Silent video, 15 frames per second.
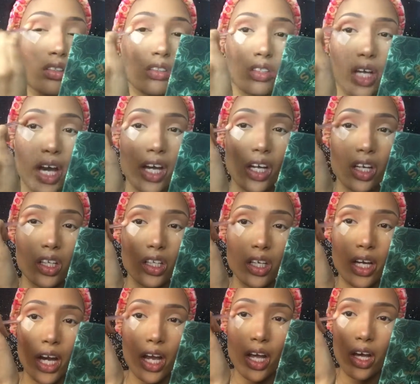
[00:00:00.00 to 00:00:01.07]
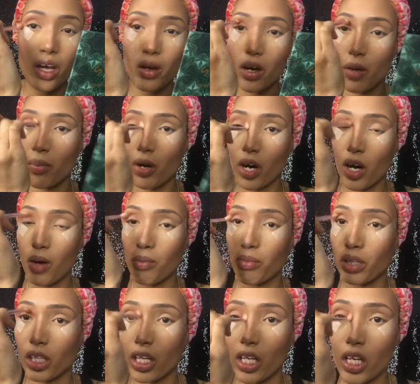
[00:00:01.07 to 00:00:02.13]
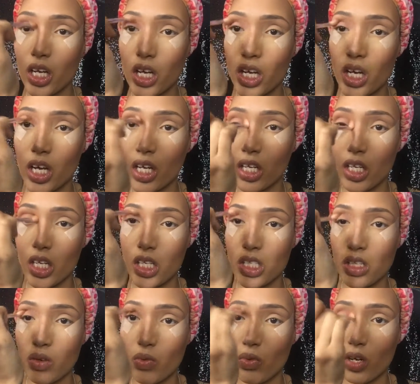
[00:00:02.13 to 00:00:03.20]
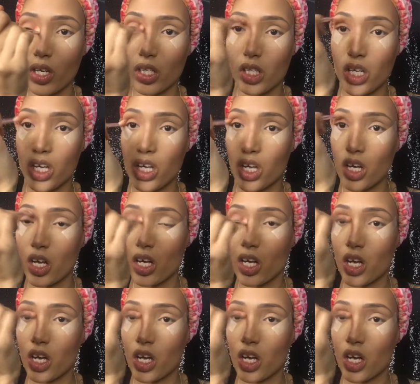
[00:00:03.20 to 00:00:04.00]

taking a look at it upon blending, it doesn't really